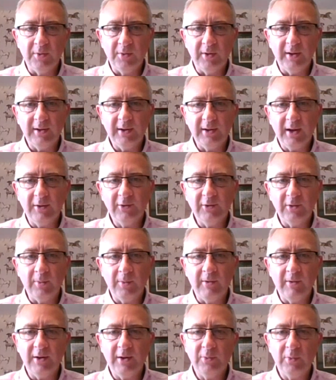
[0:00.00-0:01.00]
bullet and go
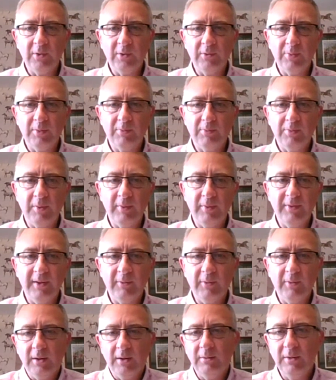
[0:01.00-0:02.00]
somewhere else, we'll probably
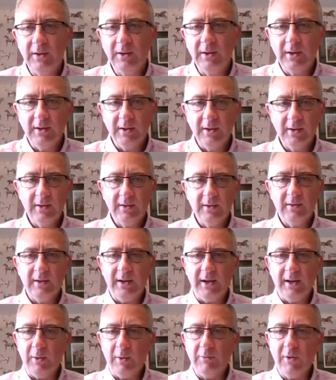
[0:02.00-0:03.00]
think, well,
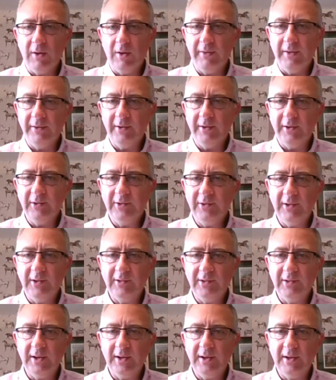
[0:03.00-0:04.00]
you know, we'll roll the dice
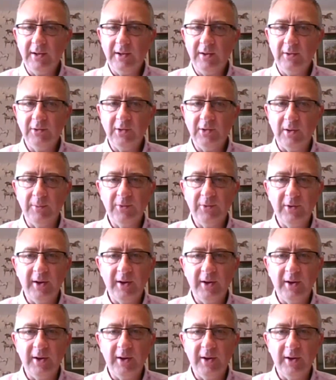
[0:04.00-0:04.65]
at Longchamp.